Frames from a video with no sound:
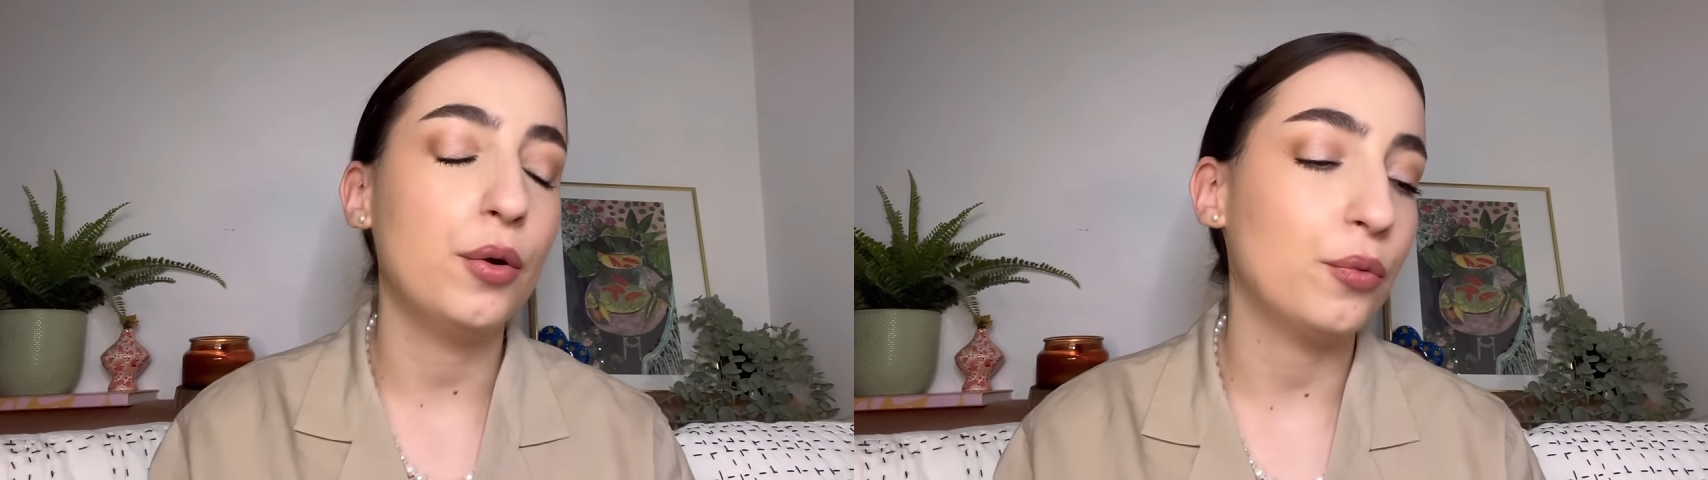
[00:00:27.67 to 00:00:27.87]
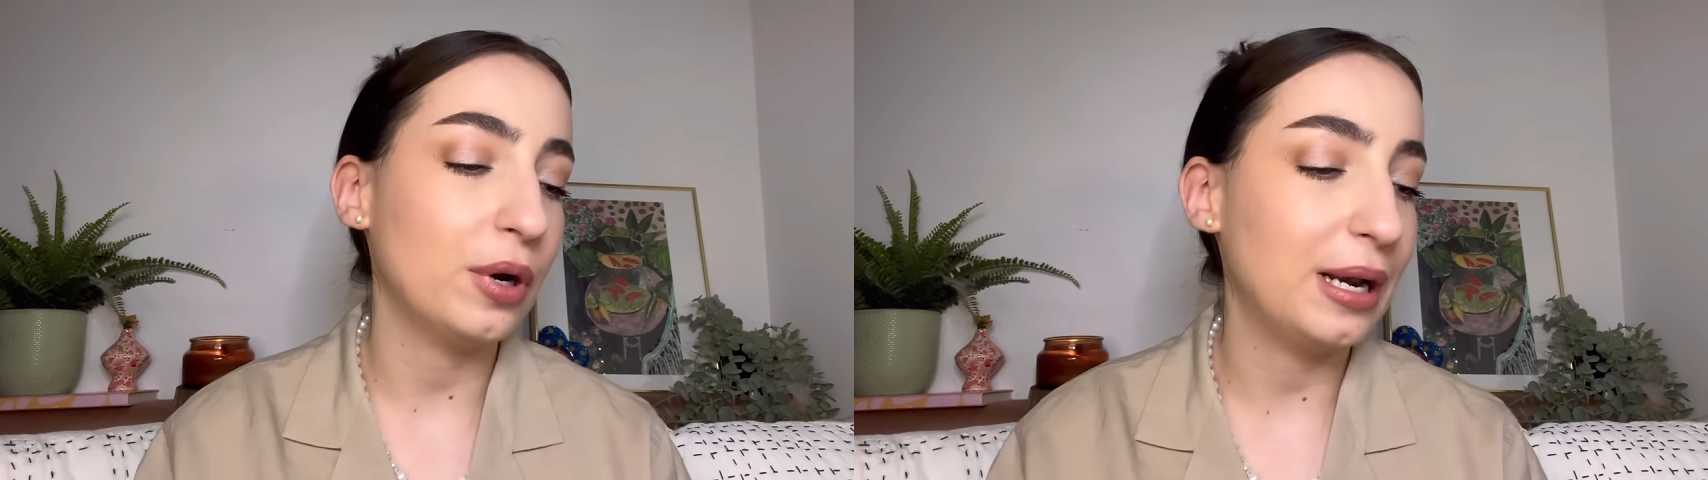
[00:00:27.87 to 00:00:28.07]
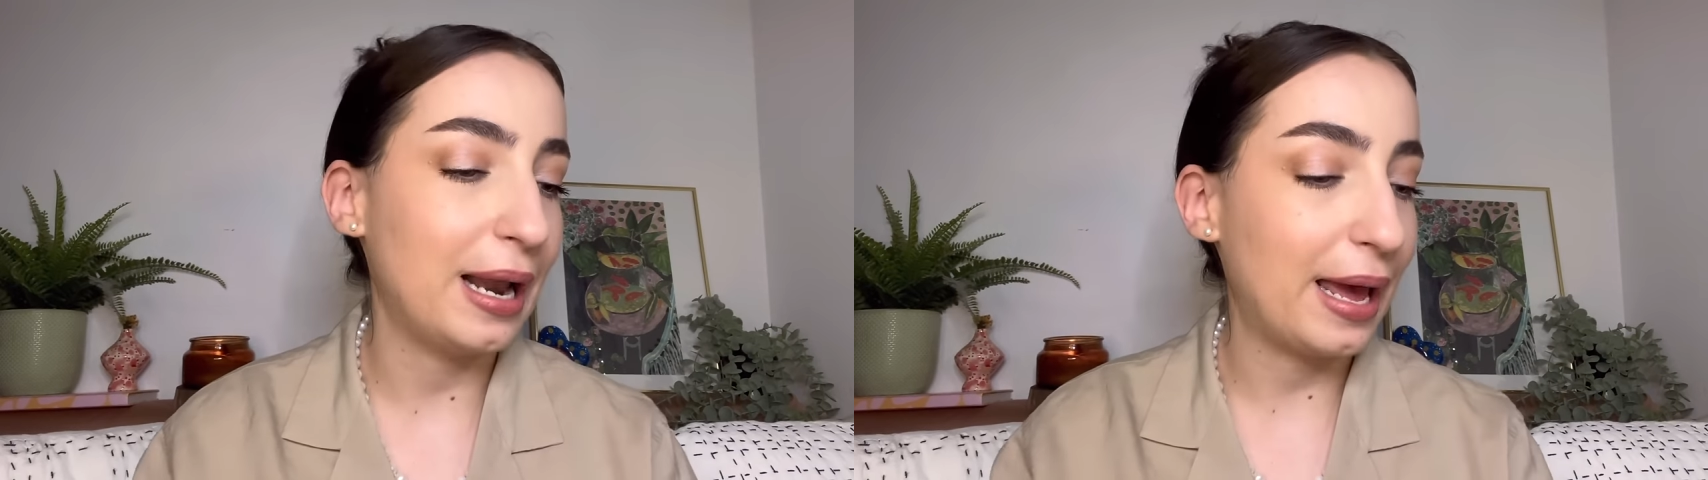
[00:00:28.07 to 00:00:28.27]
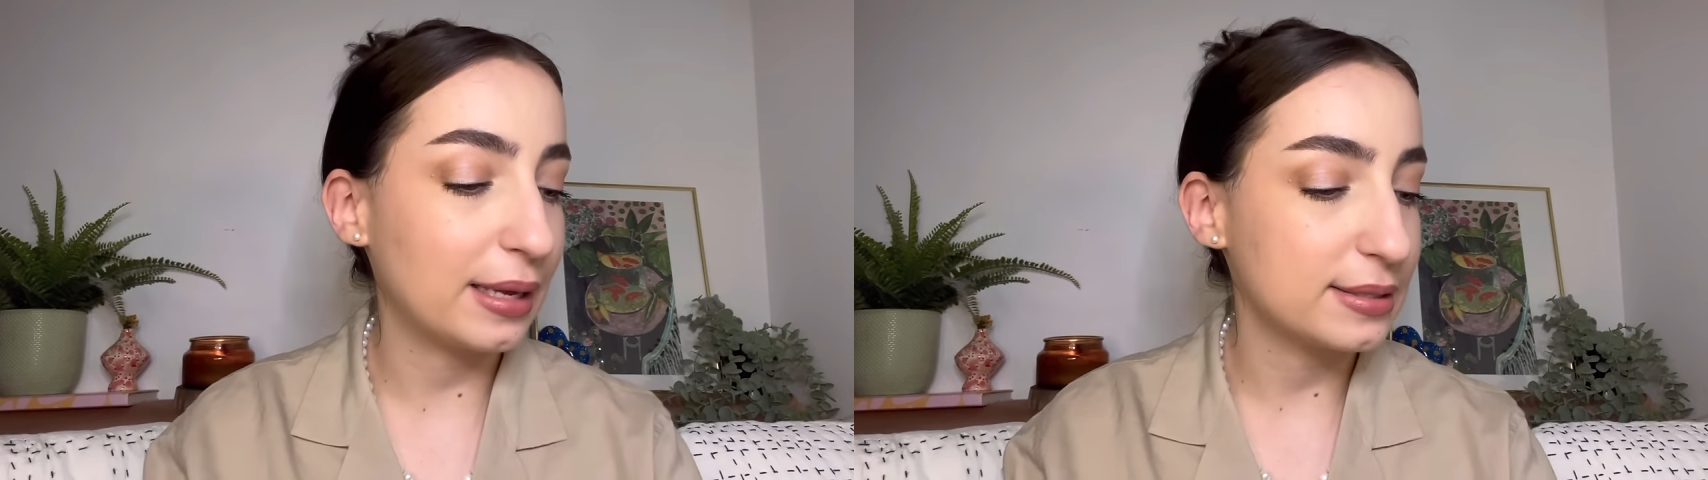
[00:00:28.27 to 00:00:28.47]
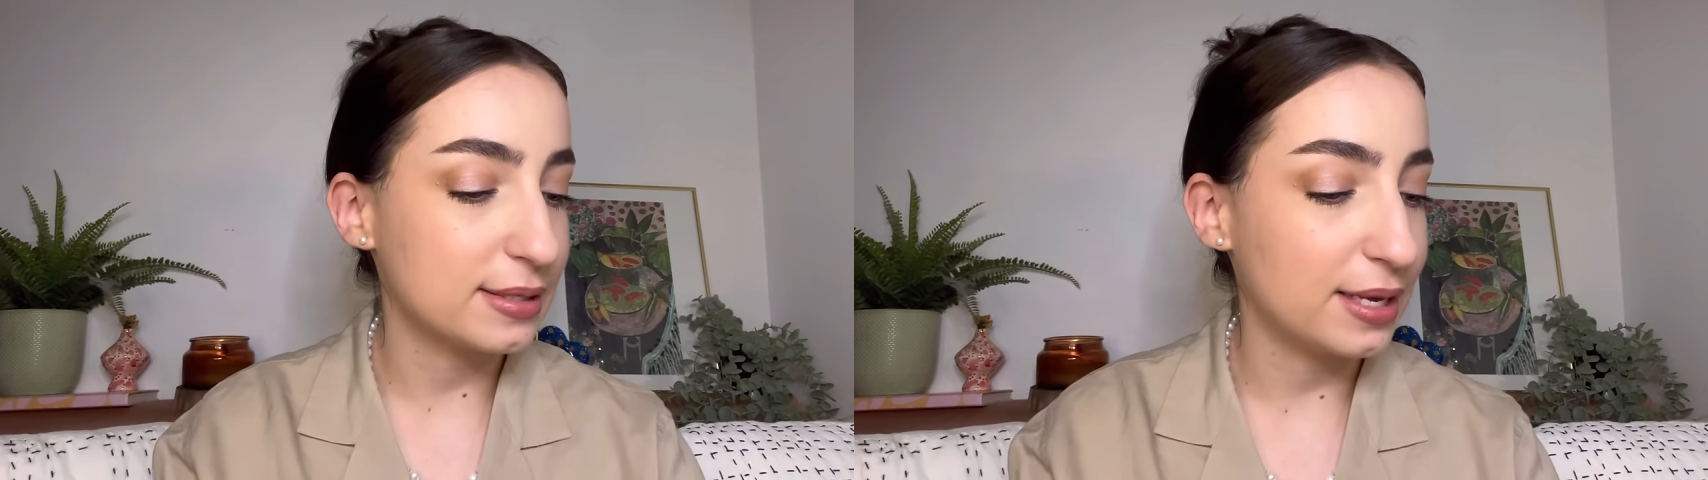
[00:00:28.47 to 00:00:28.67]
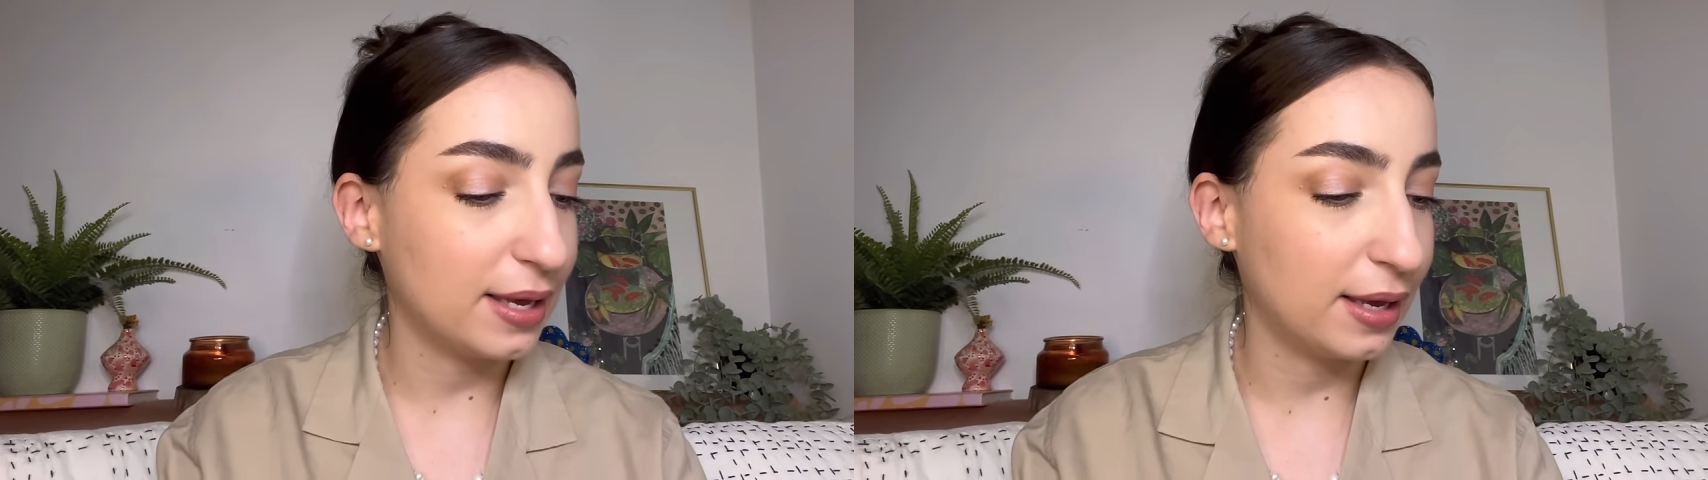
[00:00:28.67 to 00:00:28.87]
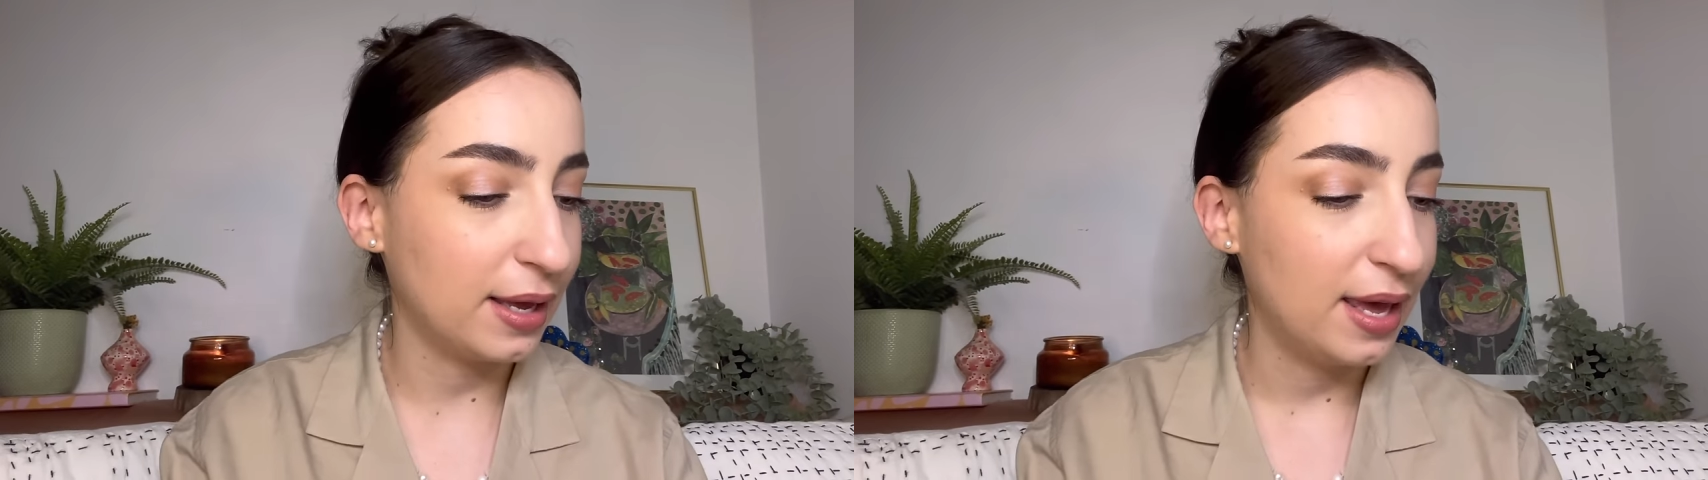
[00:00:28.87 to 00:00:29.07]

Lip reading: relaxing